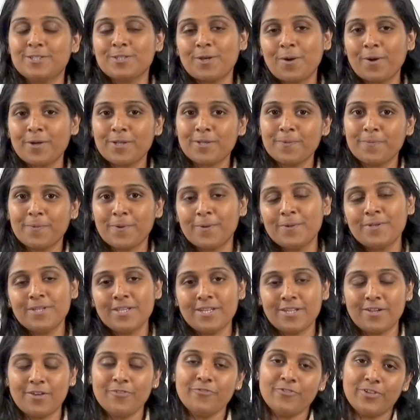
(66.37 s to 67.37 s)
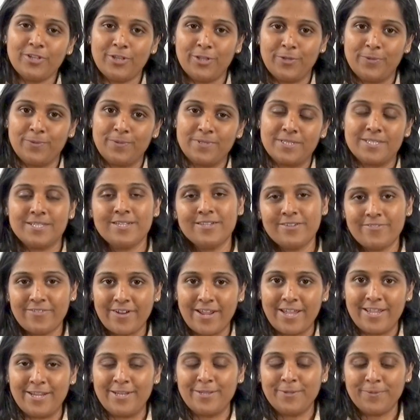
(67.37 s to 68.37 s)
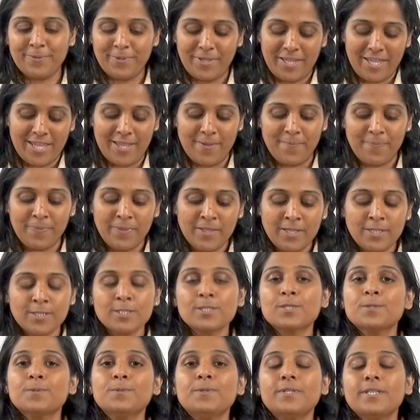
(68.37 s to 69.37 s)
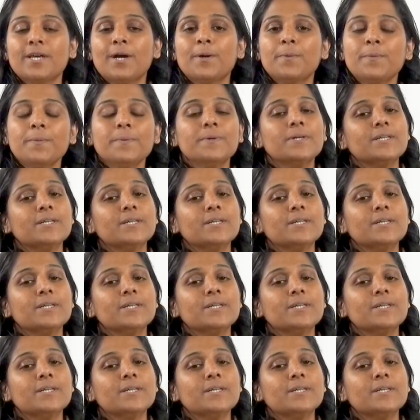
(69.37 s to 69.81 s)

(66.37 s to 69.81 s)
talk about in our videos. Right. Okay. So now